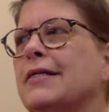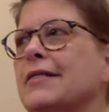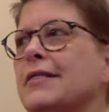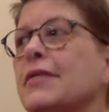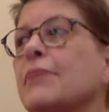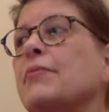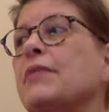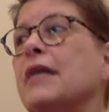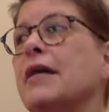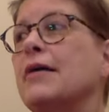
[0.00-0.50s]

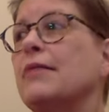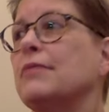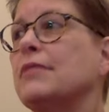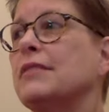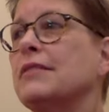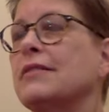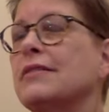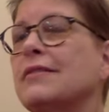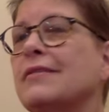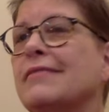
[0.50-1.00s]

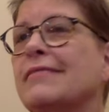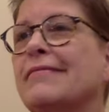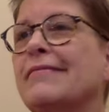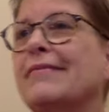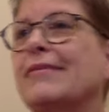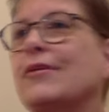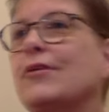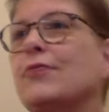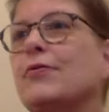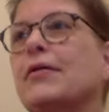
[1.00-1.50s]
sometimes
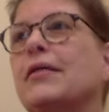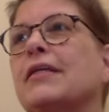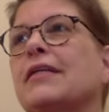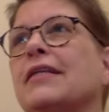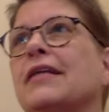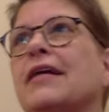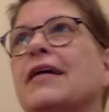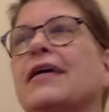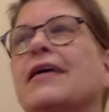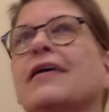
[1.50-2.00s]
you get
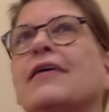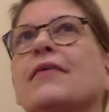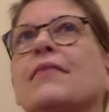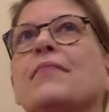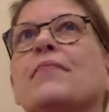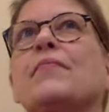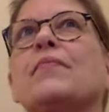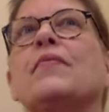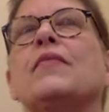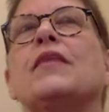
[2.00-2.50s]
like
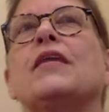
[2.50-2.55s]
um,